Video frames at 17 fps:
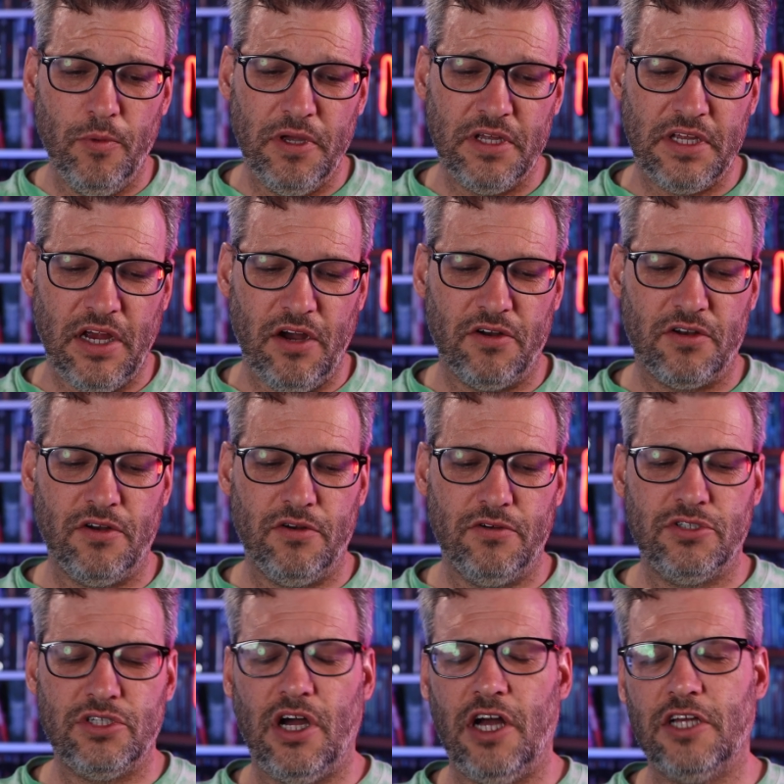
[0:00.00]
character,
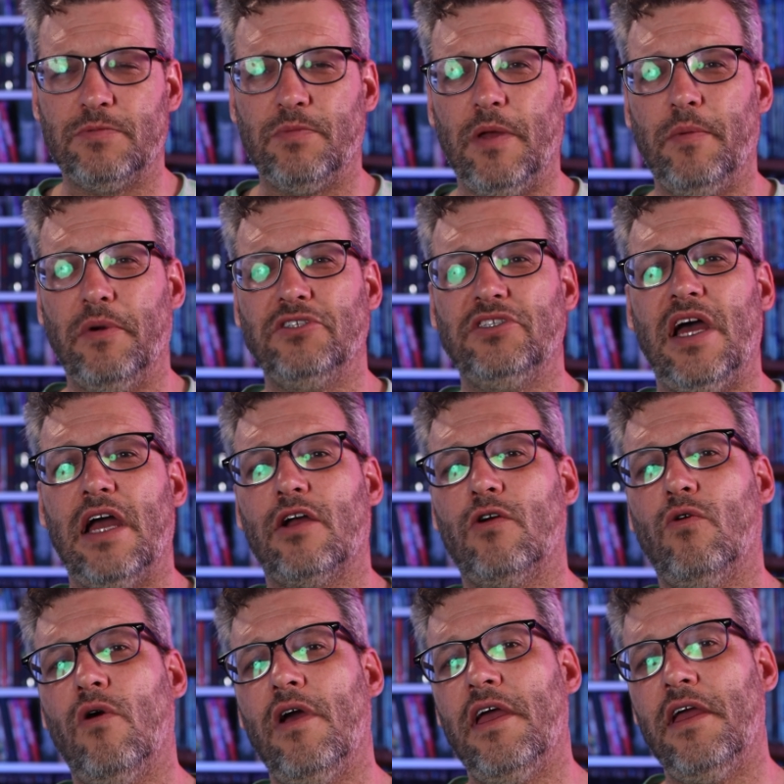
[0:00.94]
Josh, played by Jack
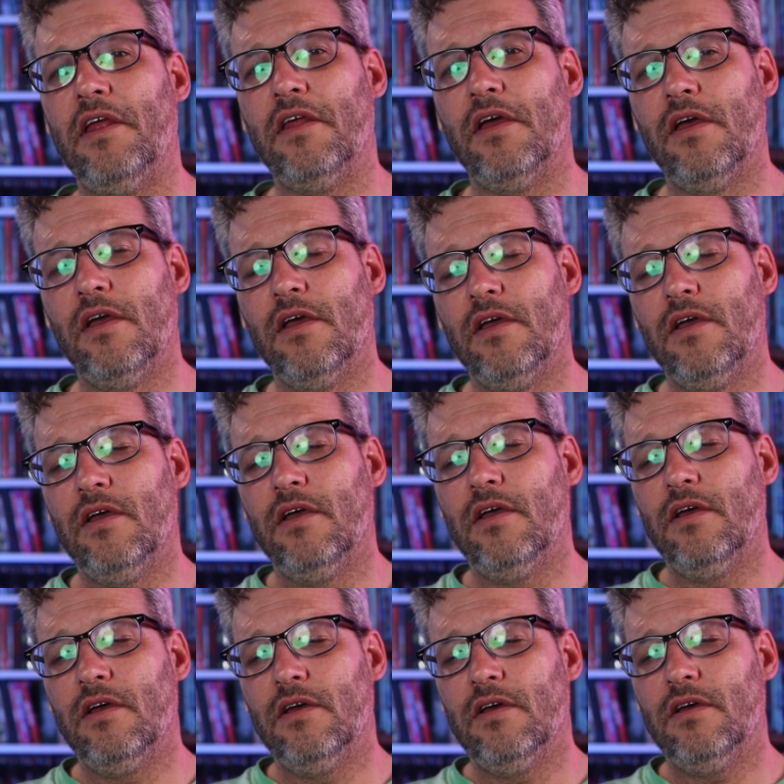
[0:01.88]
Quaid,
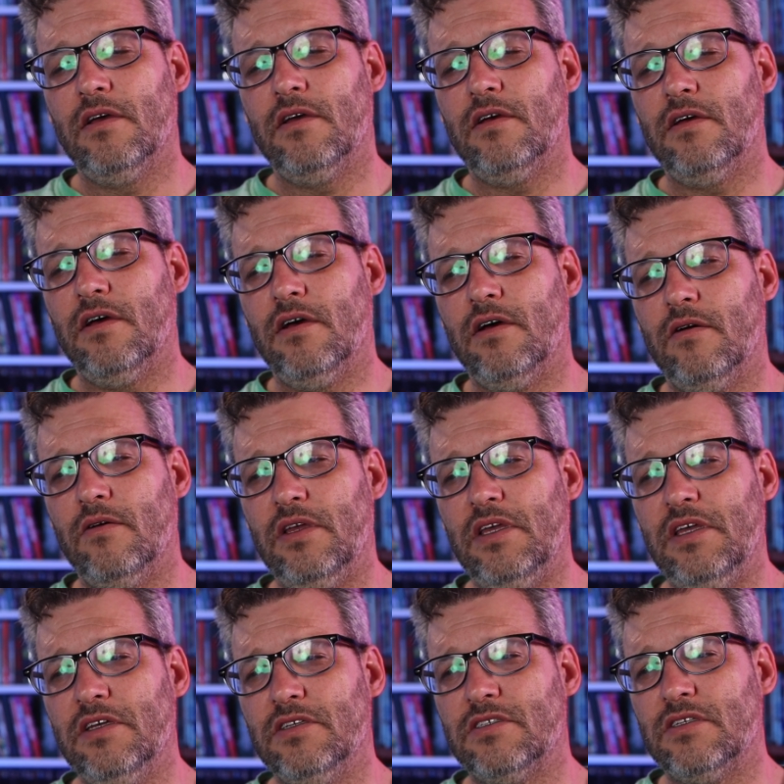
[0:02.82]

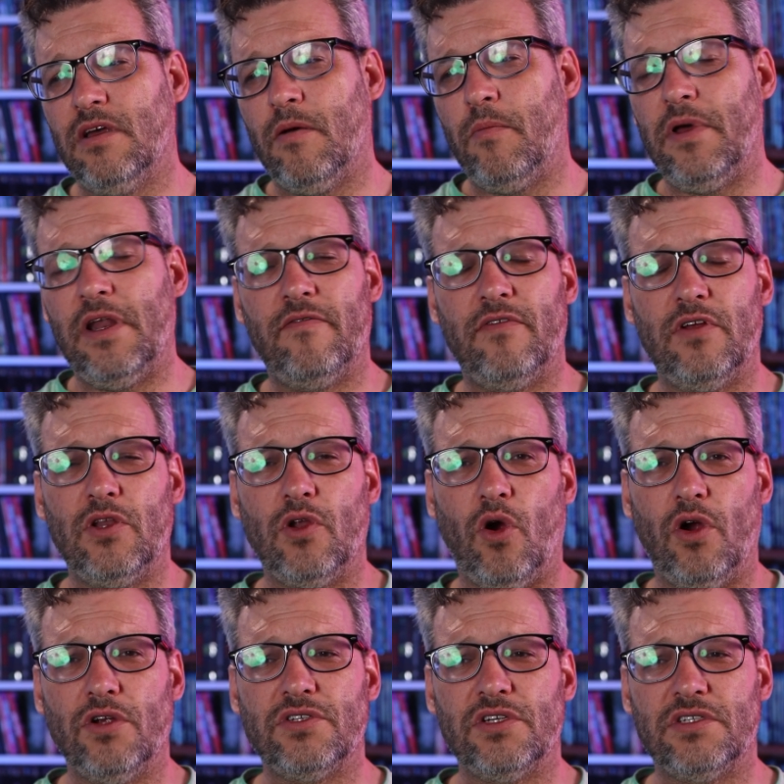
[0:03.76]
he is a bit of a
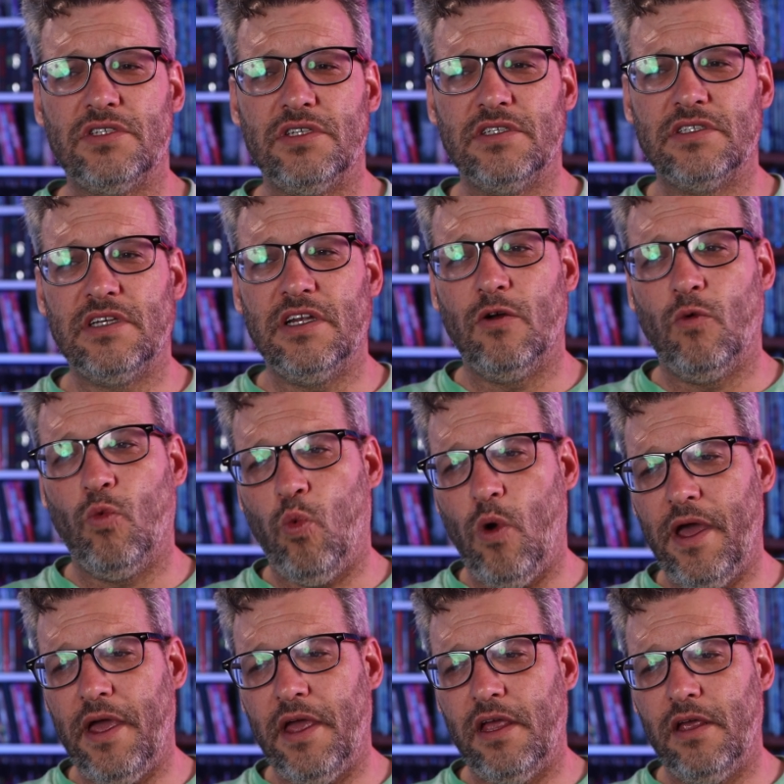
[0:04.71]
narcissist in a
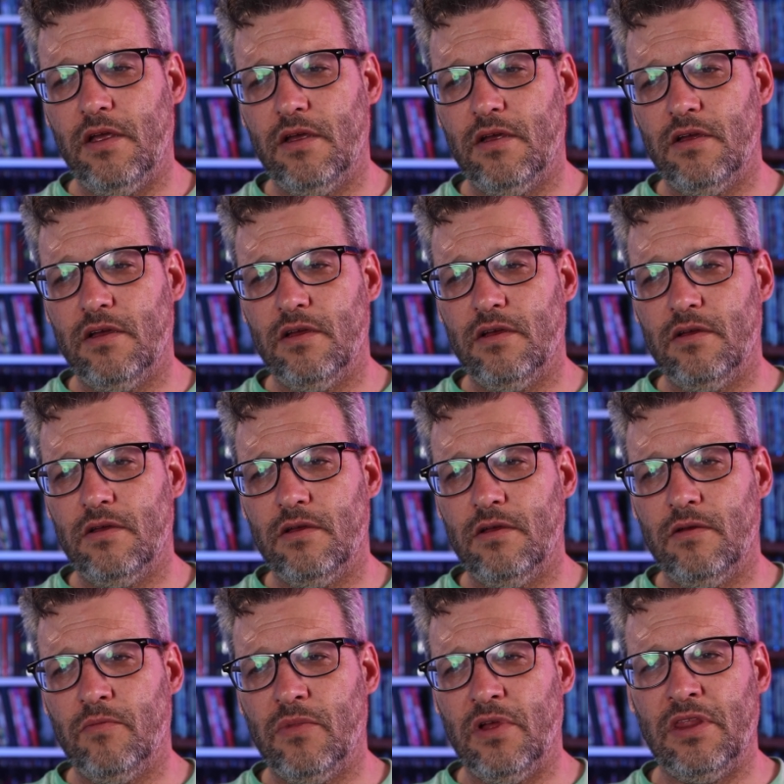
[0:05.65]
way,
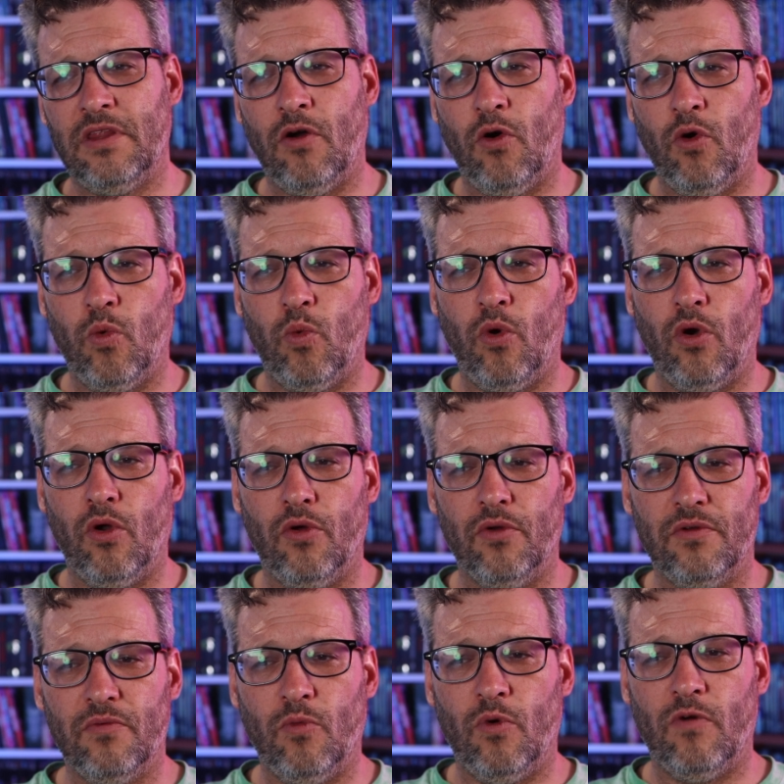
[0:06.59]
but the whole
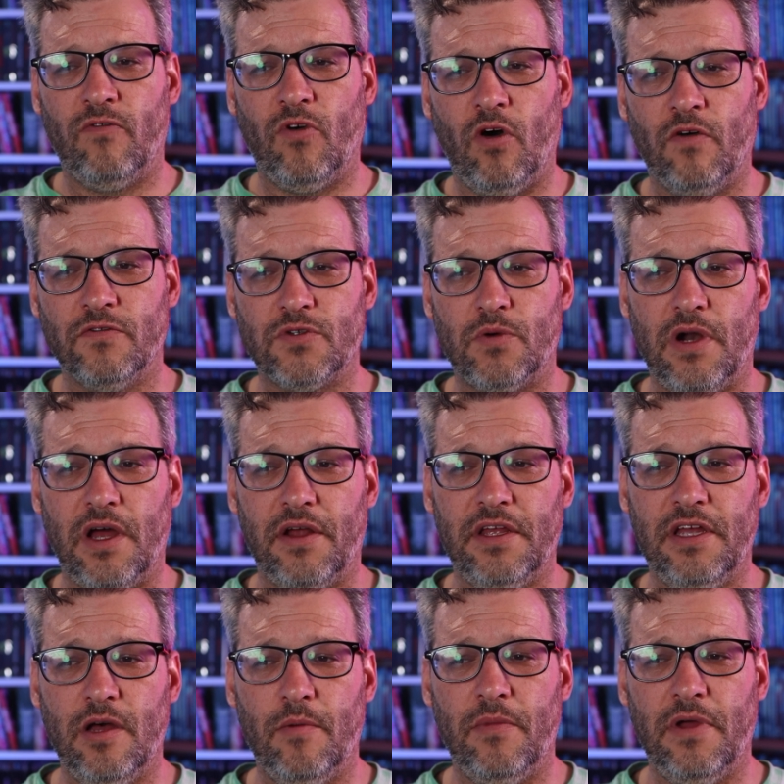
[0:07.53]
world revolves around
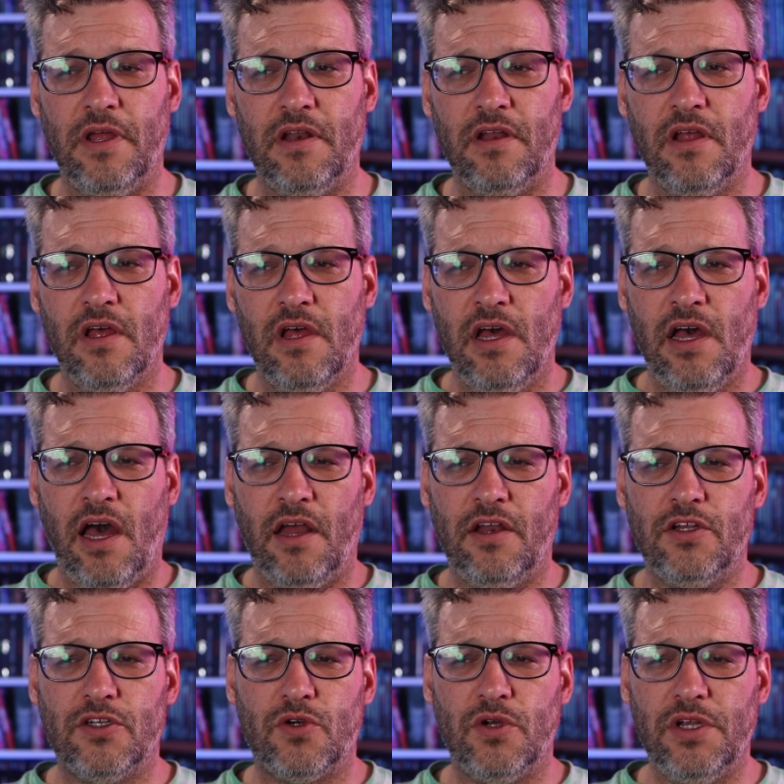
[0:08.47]
him, and
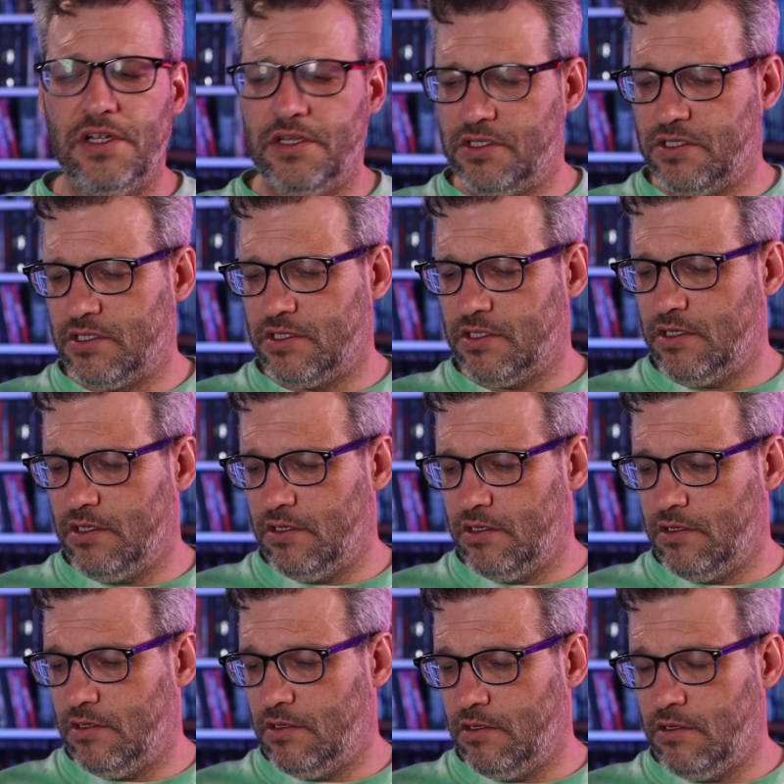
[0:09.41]
he treats
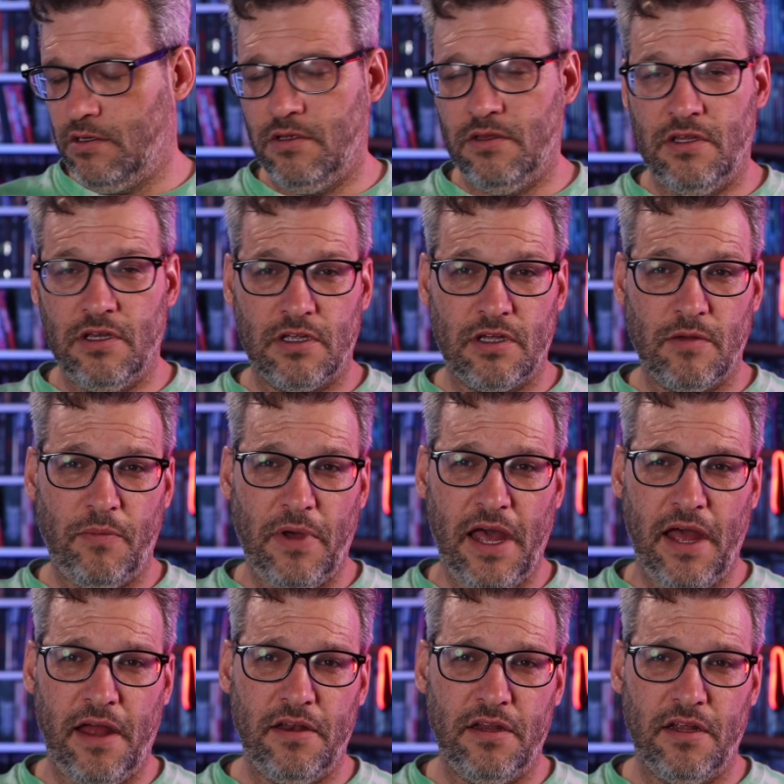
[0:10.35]
the
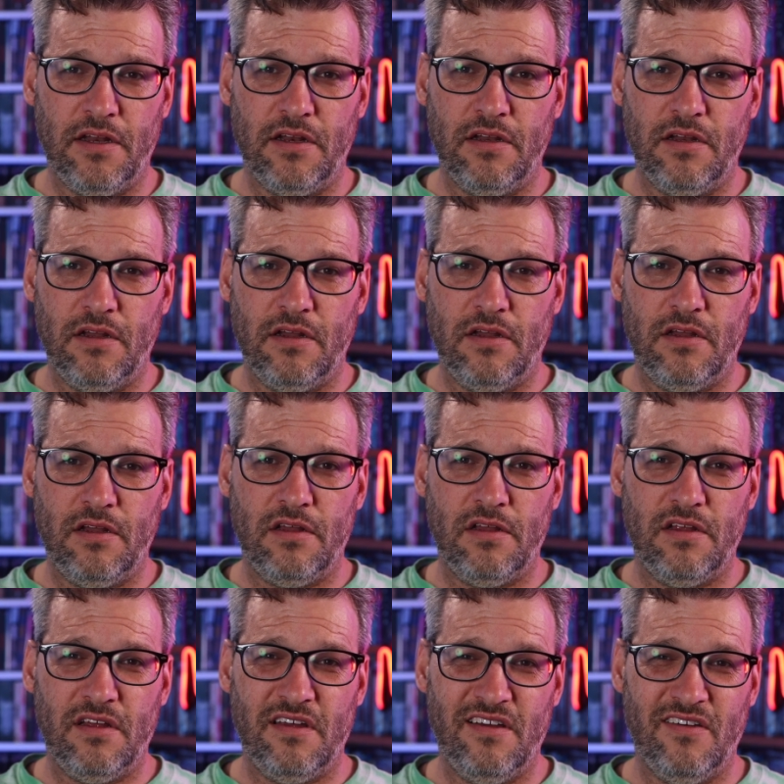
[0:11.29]
companion
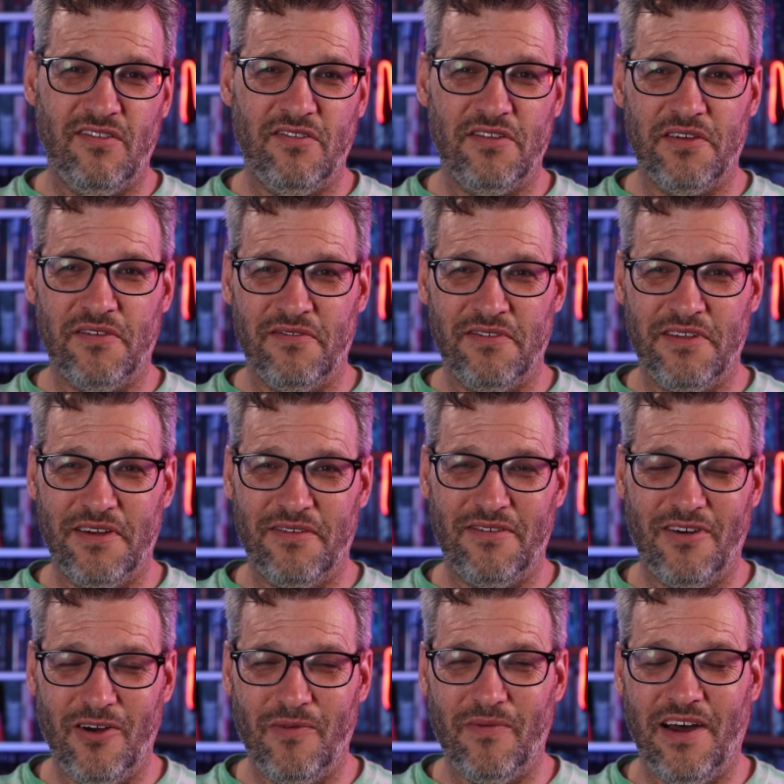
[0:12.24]
or the
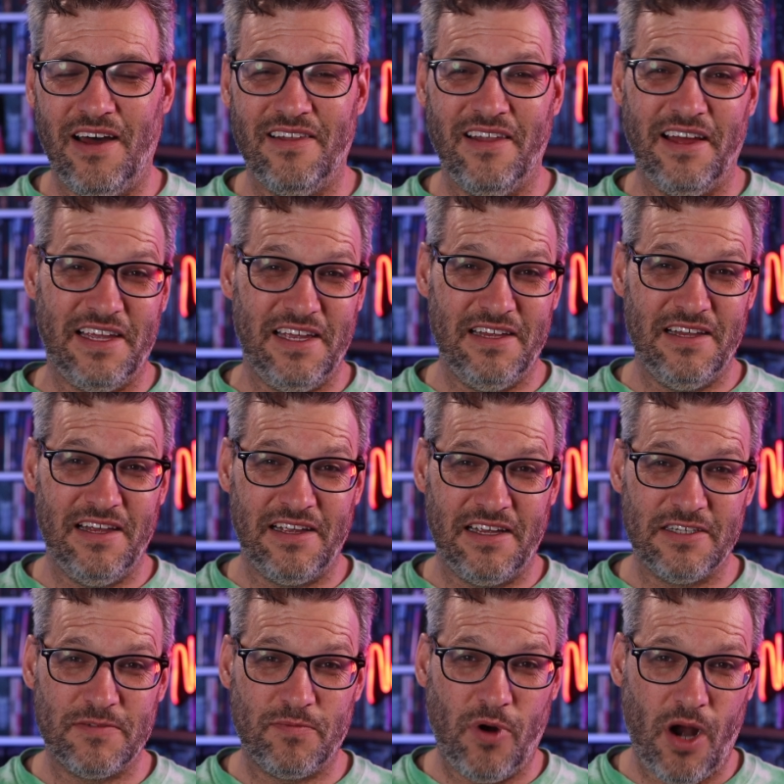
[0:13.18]
robot like
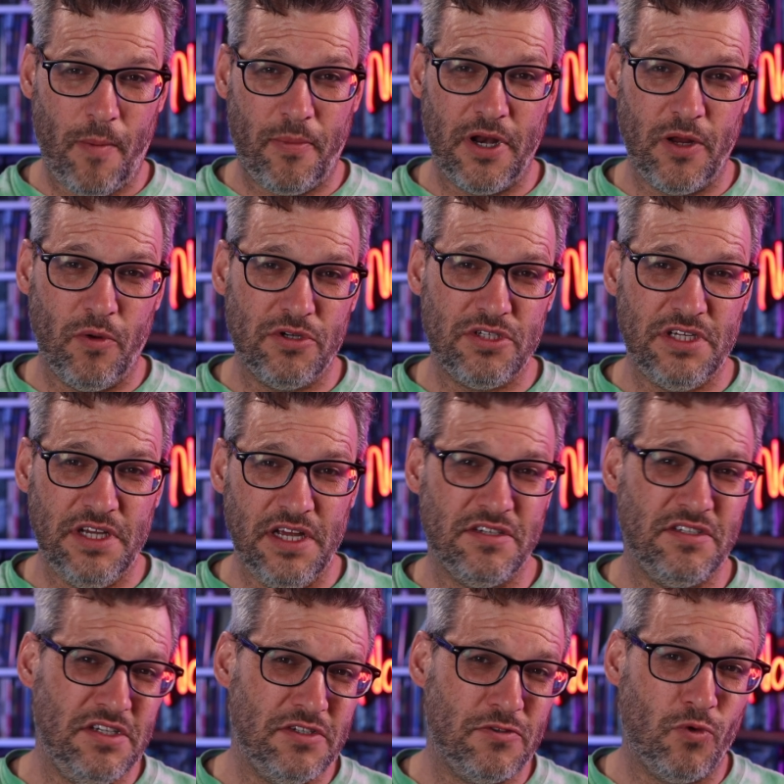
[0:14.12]
his property, which she
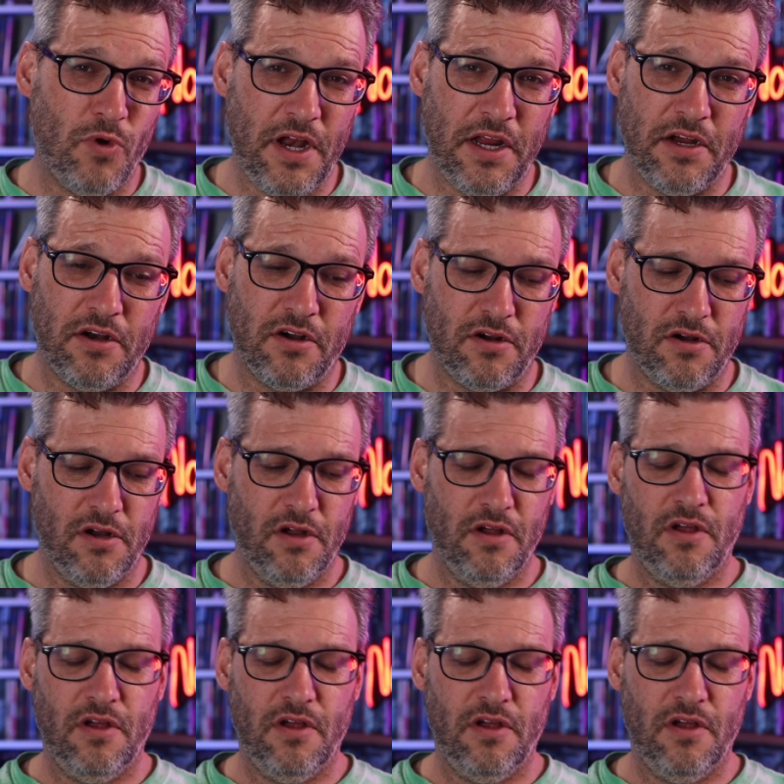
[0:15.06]
is. He's renting her.